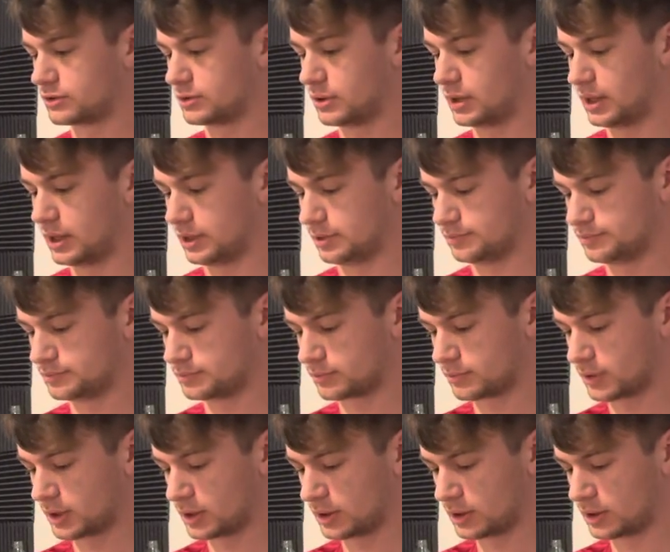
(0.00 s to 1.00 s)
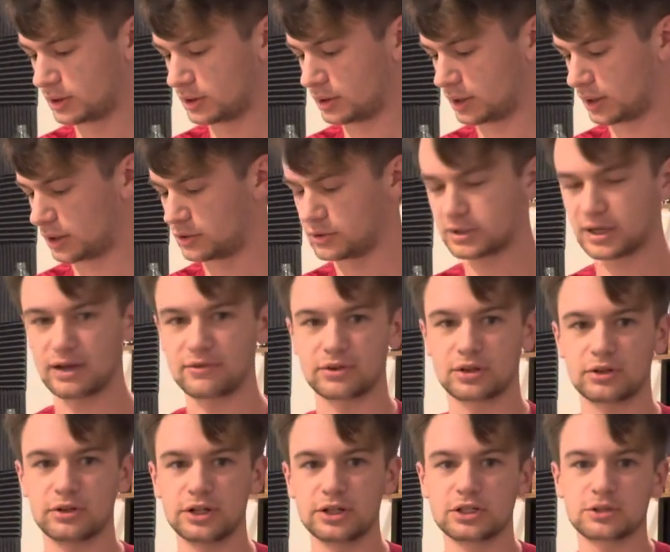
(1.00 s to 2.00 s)
I used to have a
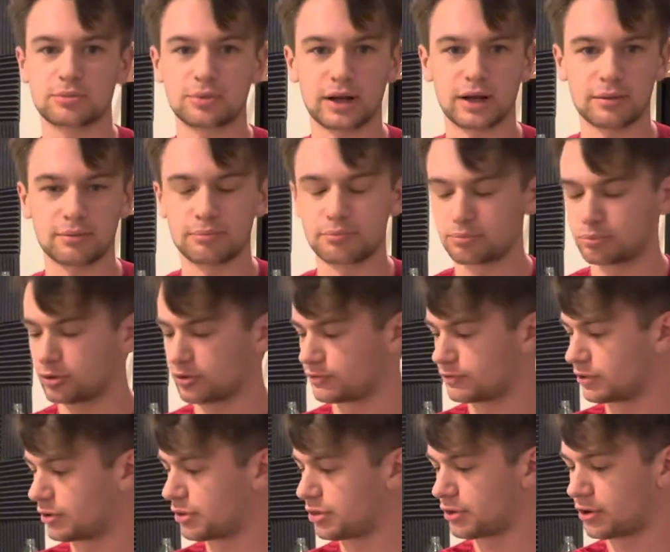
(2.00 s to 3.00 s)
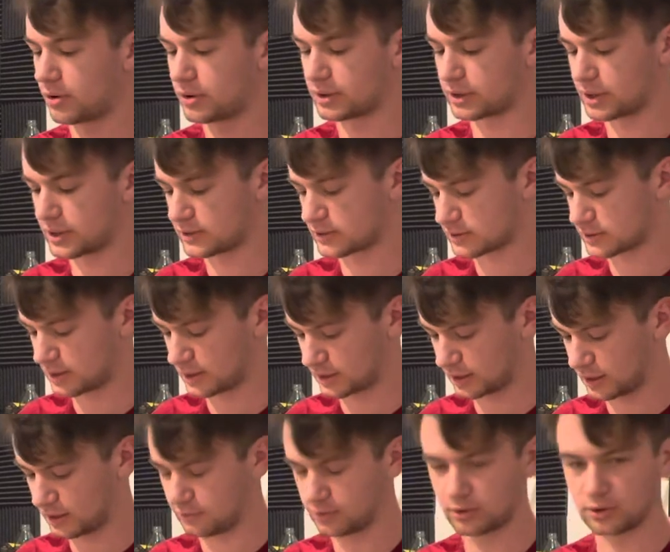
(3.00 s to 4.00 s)
Glitch, but I prefer throwing this because I can
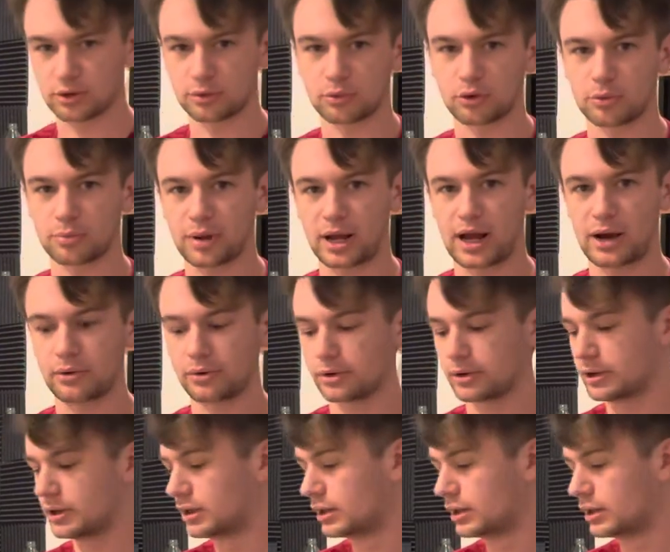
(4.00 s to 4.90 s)
give it a little more power.